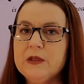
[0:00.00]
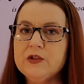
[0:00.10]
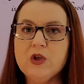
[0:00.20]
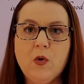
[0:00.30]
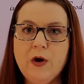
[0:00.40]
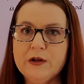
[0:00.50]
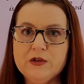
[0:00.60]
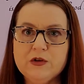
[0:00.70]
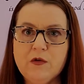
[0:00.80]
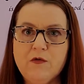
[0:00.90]
so on and
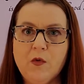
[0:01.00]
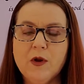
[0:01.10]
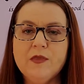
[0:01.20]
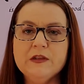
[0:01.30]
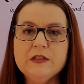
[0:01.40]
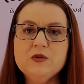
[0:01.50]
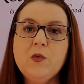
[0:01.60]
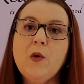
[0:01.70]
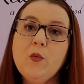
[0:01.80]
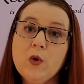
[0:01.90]
so forth. This is
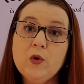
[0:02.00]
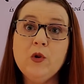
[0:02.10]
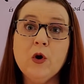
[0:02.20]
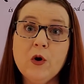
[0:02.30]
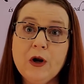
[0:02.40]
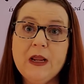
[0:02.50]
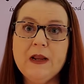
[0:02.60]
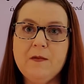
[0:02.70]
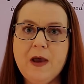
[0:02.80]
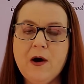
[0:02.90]
where we're learning
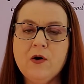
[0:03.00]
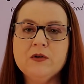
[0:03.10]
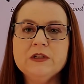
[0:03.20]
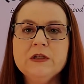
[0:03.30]
about